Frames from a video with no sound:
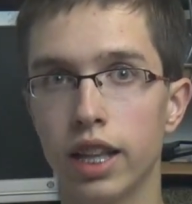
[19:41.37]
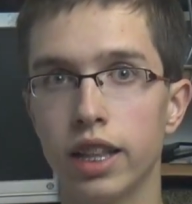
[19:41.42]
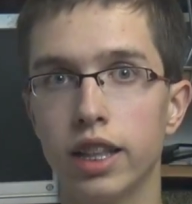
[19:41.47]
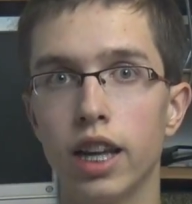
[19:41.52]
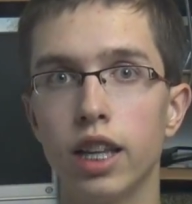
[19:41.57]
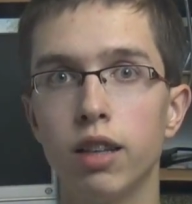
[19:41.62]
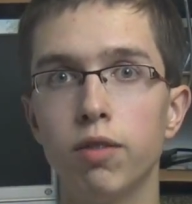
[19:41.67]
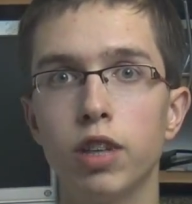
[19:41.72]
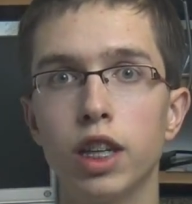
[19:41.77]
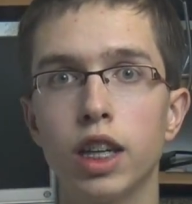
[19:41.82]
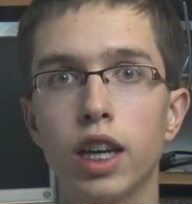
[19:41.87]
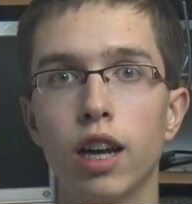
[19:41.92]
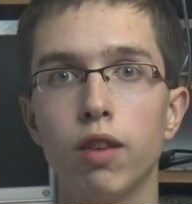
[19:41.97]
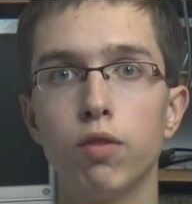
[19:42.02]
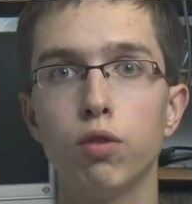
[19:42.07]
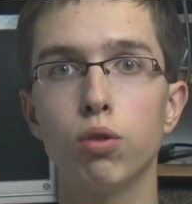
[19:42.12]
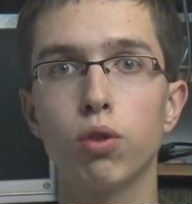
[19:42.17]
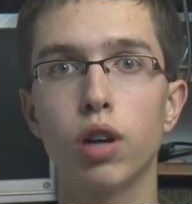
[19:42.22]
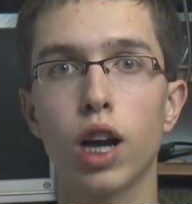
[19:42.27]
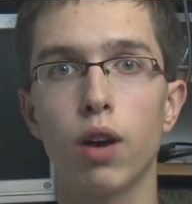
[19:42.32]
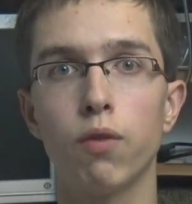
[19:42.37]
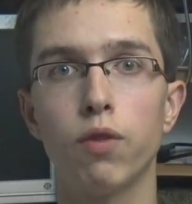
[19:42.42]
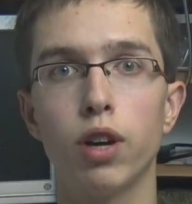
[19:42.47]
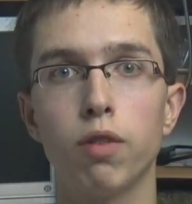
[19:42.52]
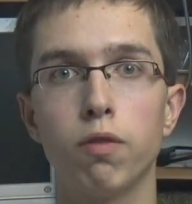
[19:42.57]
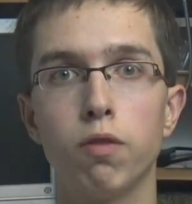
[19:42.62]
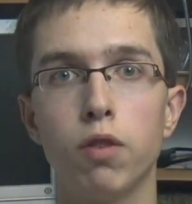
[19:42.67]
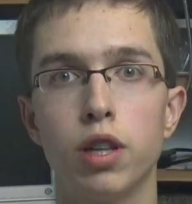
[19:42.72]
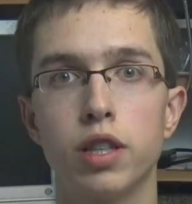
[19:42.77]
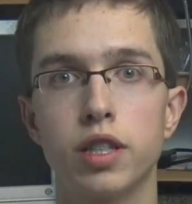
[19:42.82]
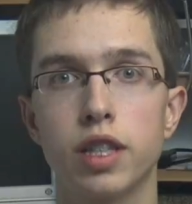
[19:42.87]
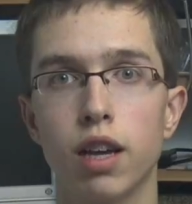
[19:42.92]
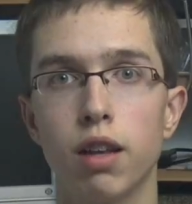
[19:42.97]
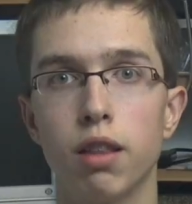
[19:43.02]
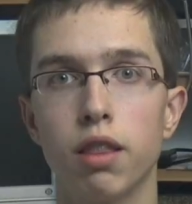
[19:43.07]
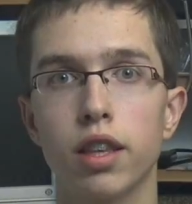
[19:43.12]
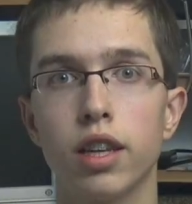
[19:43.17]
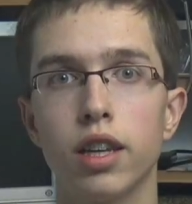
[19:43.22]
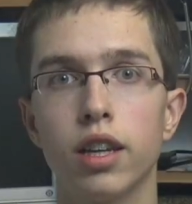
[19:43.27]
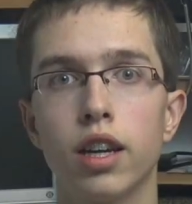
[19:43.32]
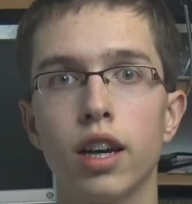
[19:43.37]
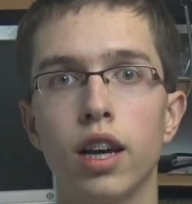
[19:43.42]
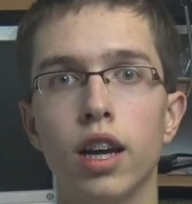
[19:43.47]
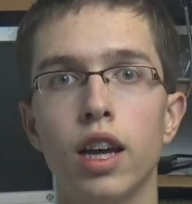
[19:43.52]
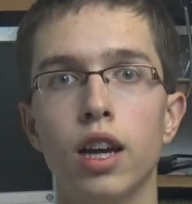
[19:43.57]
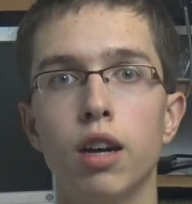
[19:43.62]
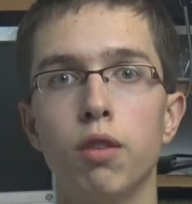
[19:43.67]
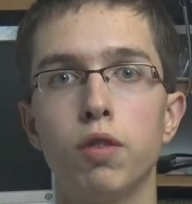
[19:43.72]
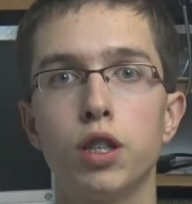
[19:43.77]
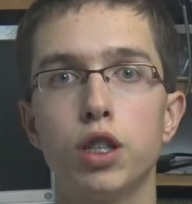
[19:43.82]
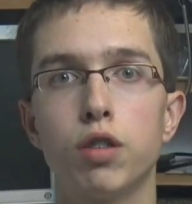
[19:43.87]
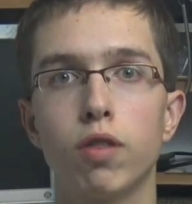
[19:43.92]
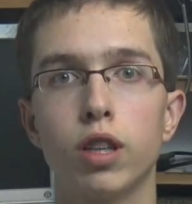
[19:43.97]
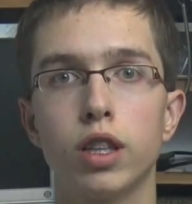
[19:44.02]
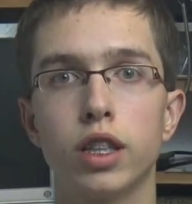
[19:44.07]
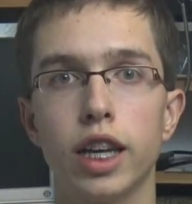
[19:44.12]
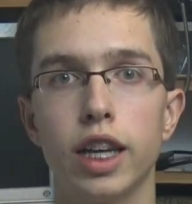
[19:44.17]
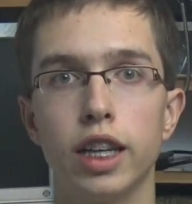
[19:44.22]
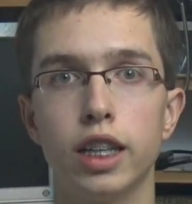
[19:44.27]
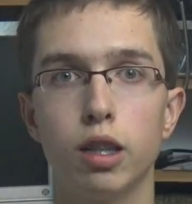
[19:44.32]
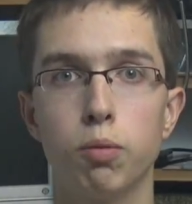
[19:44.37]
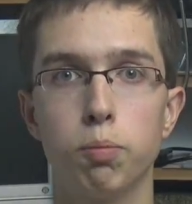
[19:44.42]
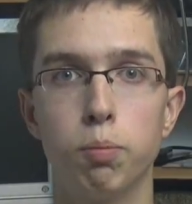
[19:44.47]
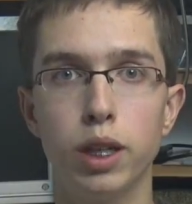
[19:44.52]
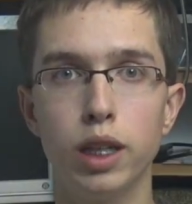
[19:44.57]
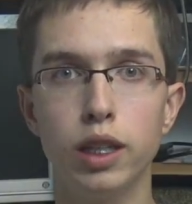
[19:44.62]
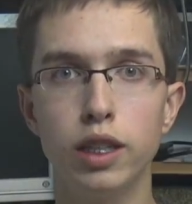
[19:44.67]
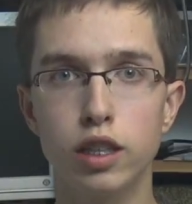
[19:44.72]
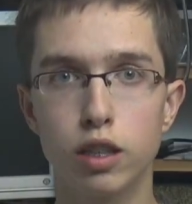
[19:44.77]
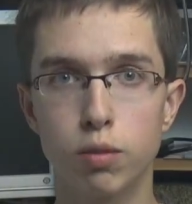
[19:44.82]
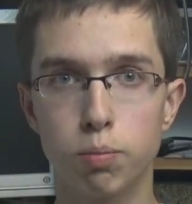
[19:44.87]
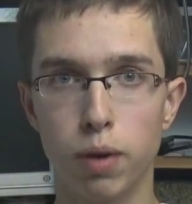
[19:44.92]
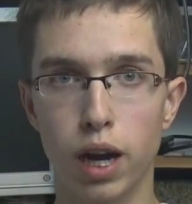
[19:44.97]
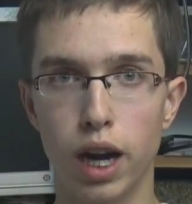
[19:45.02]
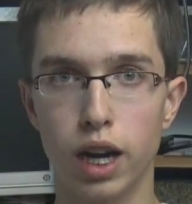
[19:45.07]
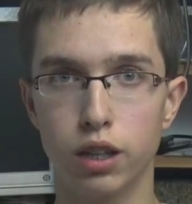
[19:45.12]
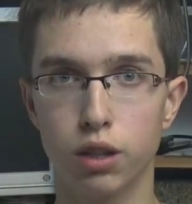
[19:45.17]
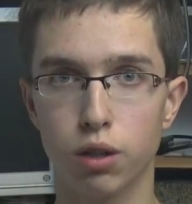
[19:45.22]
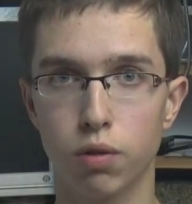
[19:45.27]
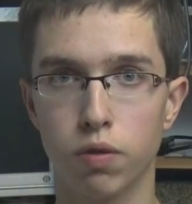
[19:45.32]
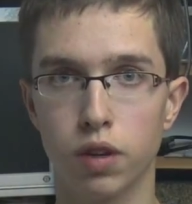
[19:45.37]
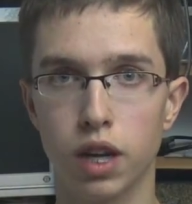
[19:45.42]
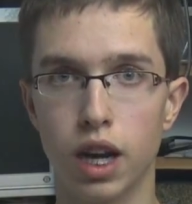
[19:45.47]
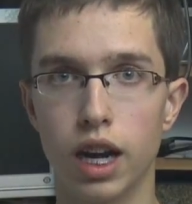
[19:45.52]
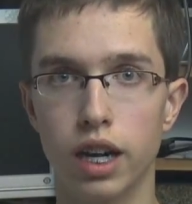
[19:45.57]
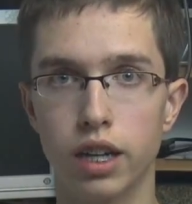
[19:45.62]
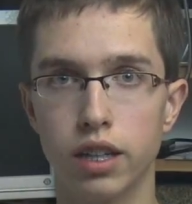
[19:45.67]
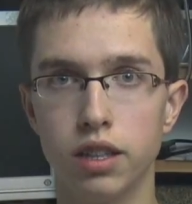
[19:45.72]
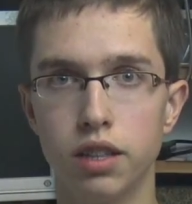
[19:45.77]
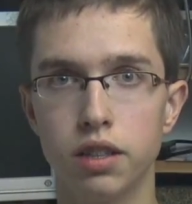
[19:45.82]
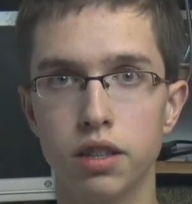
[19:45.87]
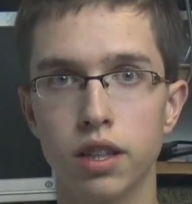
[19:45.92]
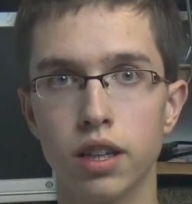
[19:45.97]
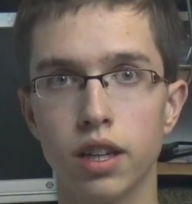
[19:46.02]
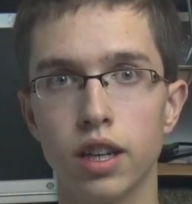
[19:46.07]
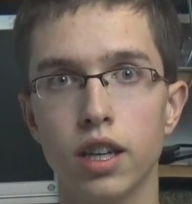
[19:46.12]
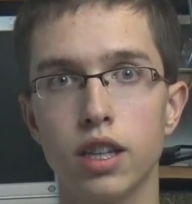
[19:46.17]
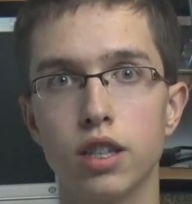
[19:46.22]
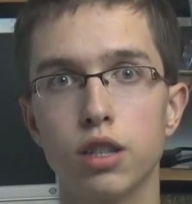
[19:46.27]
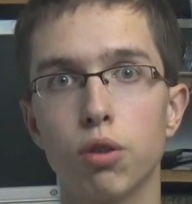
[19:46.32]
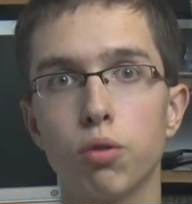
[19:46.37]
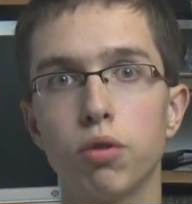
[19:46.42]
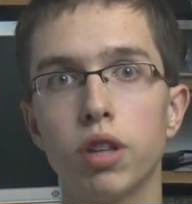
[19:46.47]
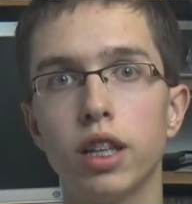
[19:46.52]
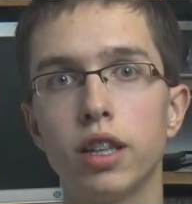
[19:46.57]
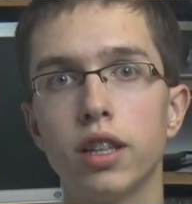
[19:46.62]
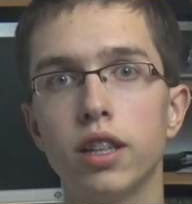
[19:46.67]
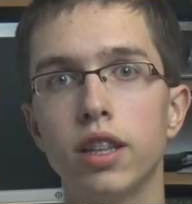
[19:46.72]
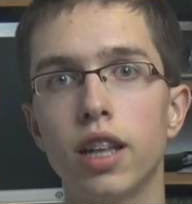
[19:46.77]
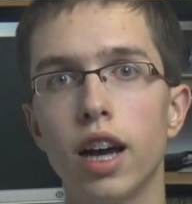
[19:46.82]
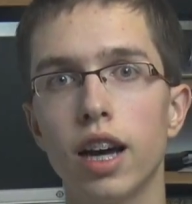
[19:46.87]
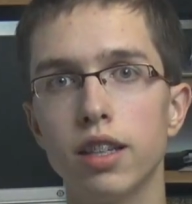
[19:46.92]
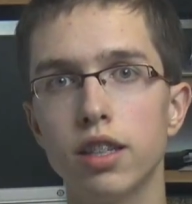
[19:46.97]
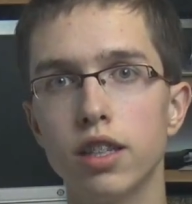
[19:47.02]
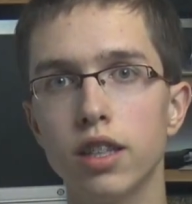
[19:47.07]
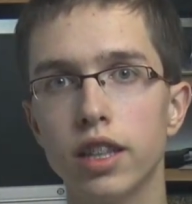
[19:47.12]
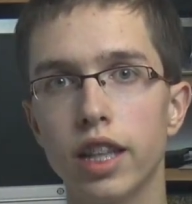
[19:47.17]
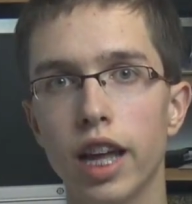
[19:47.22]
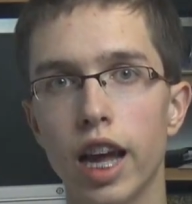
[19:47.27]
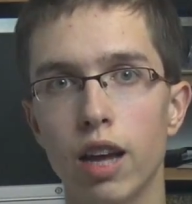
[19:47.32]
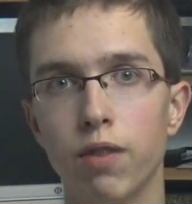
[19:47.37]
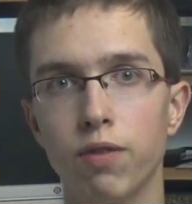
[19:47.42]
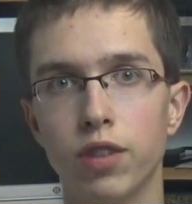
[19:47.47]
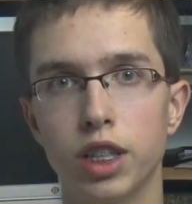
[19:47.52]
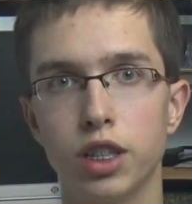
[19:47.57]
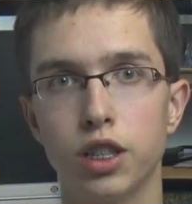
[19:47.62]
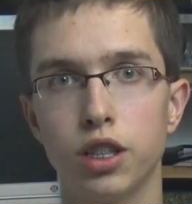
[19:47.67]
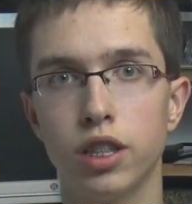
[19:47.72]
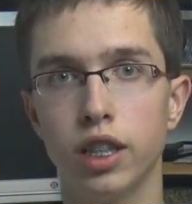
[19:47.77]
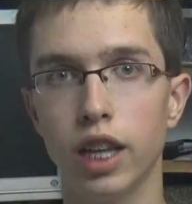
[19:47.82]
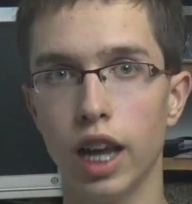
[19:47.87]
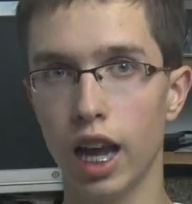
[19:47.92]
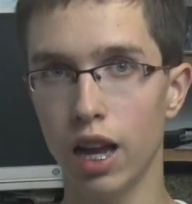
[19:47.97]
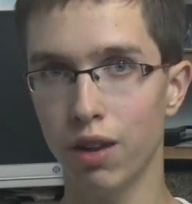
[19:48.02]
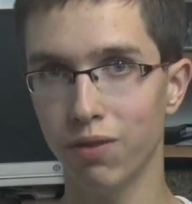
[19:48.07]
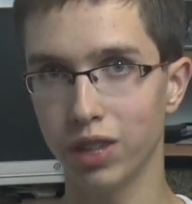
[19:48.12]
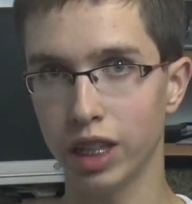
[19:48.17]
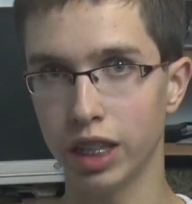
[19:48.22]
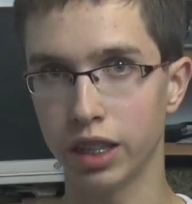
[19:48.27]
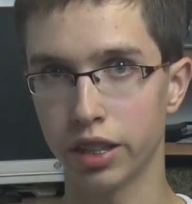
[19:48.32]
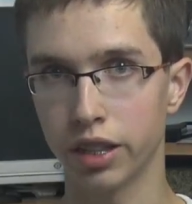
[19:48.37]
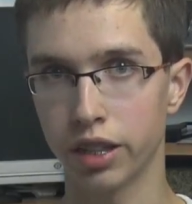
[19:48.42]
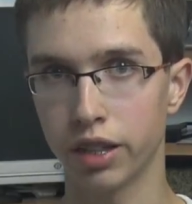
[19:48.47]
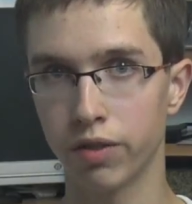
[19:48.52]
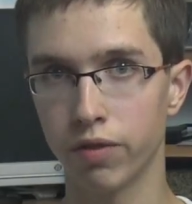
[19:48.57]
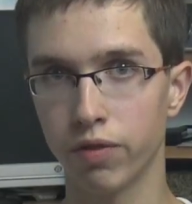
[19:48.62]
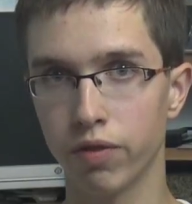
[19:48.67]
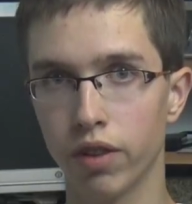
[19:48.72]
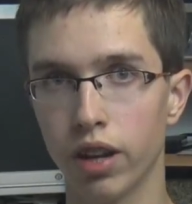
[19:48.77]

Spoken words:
then we have to come up with something which will take the biggest part of current so that it doesn't damage the ammeter.